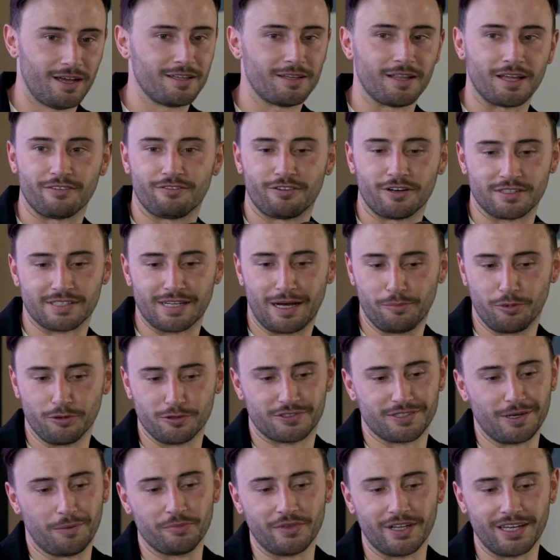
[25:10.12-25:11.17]
like for example,
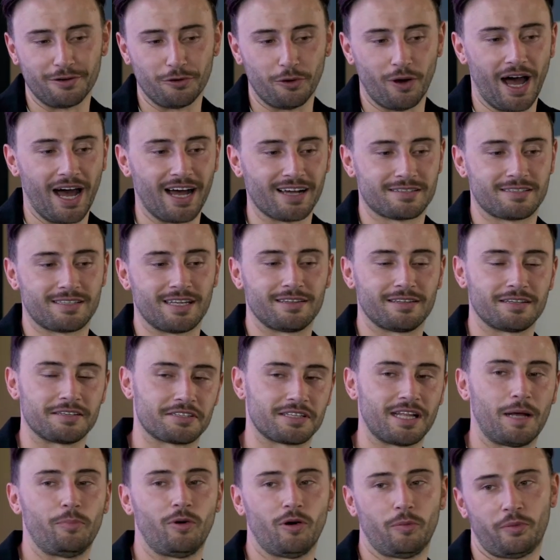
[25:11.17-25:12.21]
somebody will accidentally
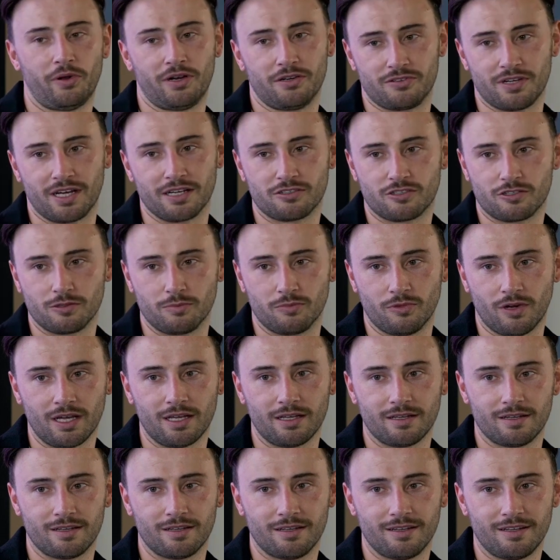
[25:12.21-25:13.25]
slip up in a dressing room, right?
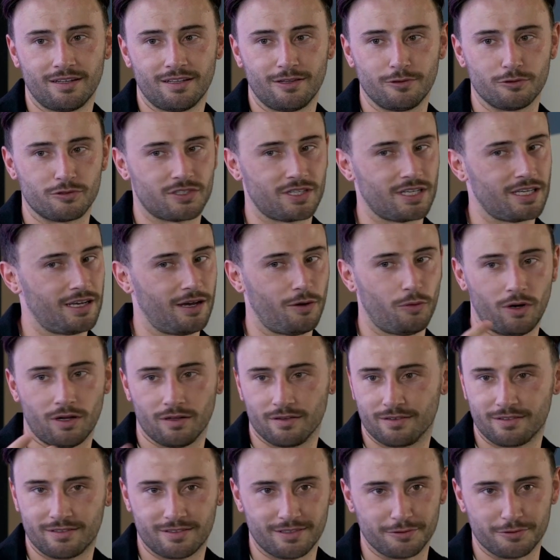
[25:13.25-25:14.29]
They'll say a word,
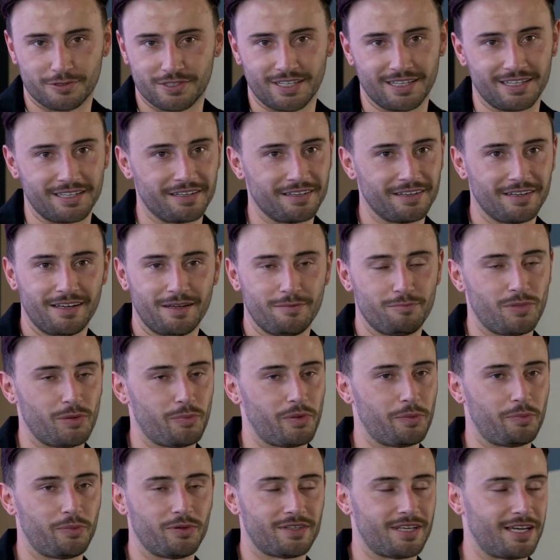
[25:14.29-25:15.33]
they'll say maybe
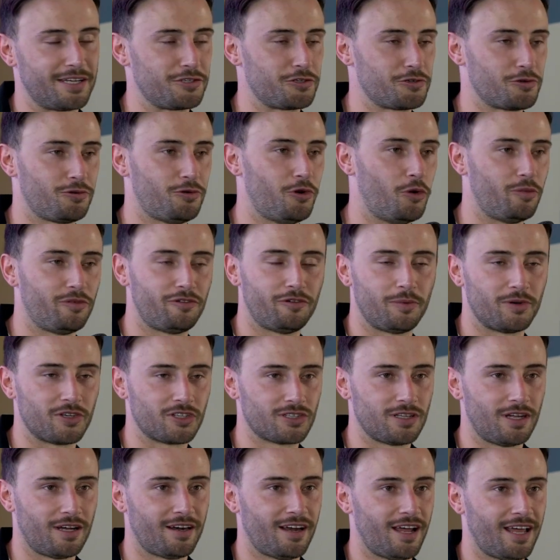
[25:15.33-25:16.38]
a potential homophobic
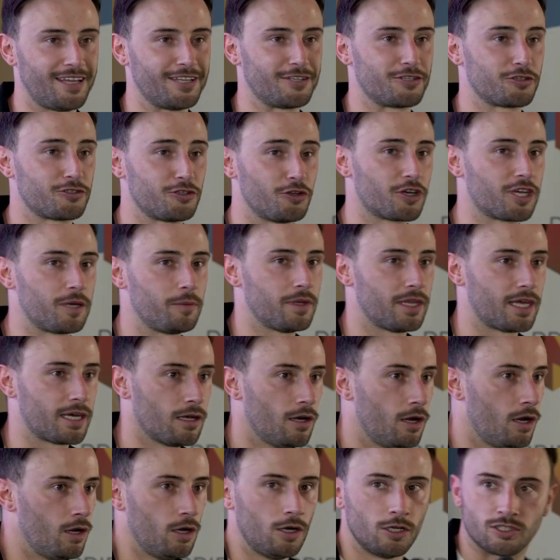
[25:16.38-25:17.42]
slur, and they just look at me like,
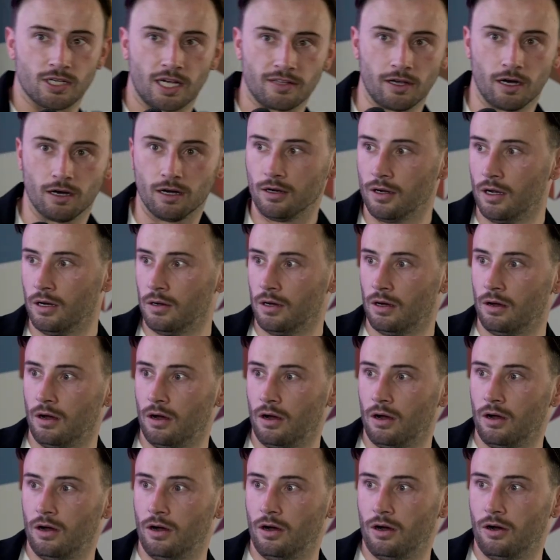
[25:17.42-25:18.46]
Zander,
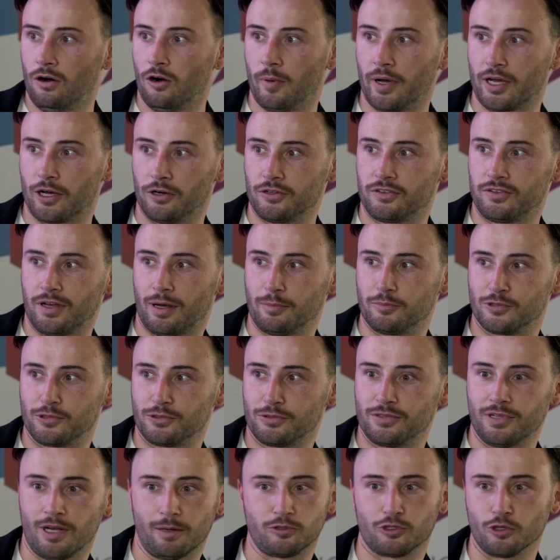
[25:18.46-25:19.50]
oh my God,
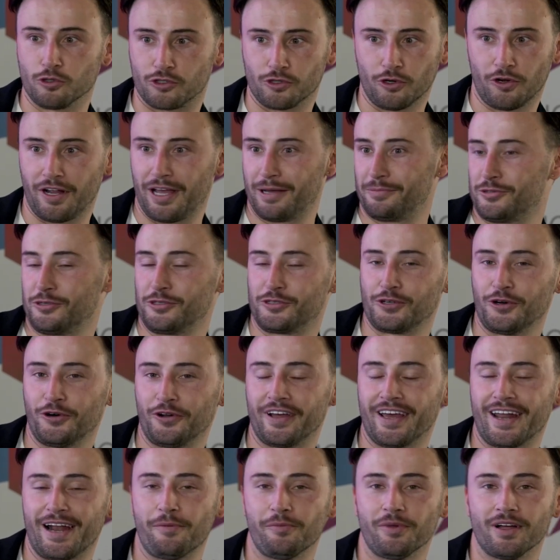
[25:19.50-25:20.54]
I'm so
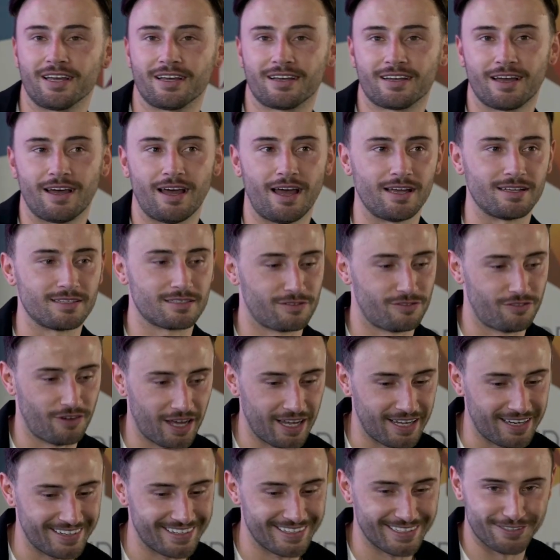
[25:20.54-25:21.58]
sorry, and I'm like, it's
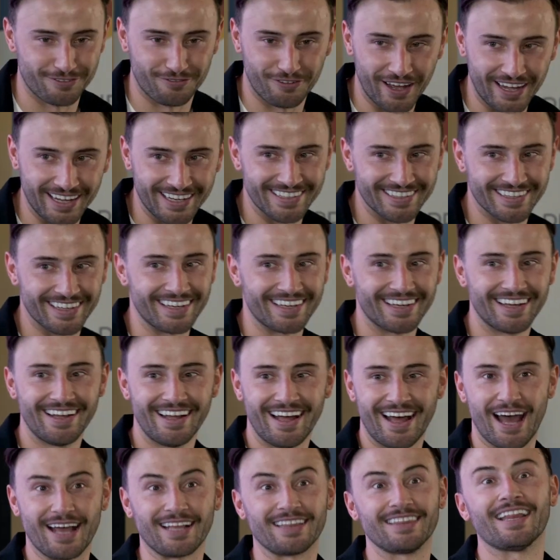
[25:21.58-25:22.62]
fine. Like,
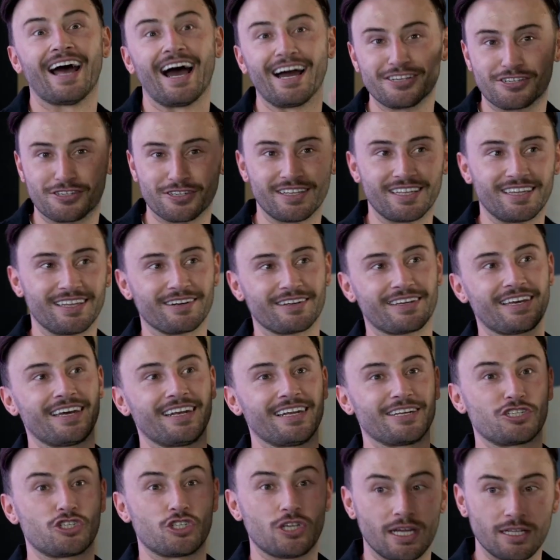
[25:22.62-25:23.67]
I think naturally they're kind
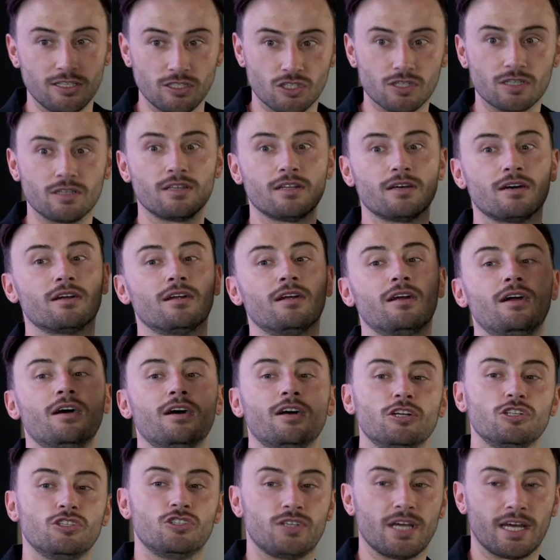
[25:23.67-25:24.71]
of changing their
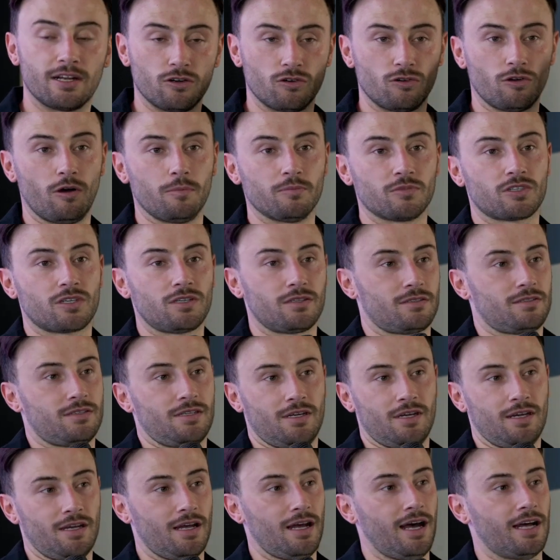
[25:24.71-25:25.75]
general norms, because
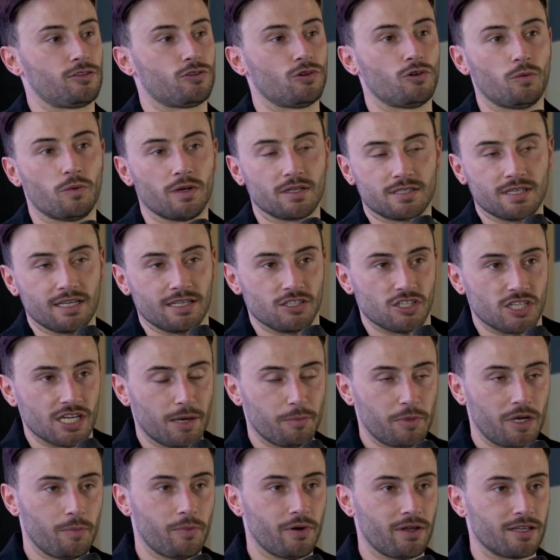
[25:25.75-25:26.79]
I don't know what it's like in
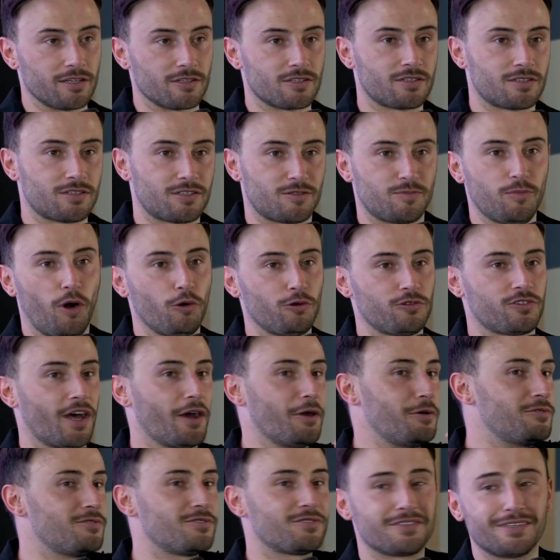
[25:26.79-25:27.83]
Germany, but there's small
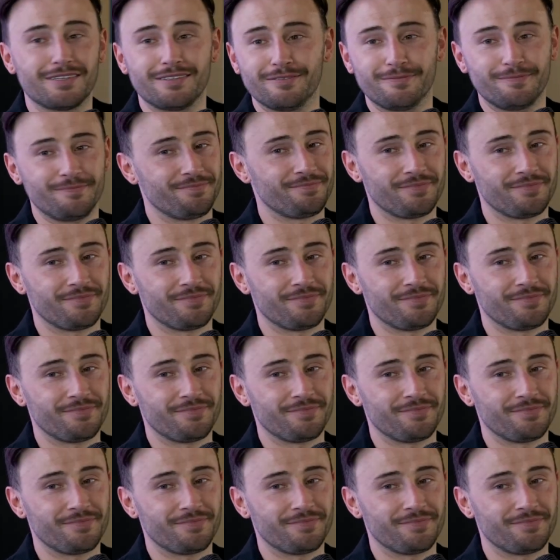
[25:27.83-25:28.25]
towns in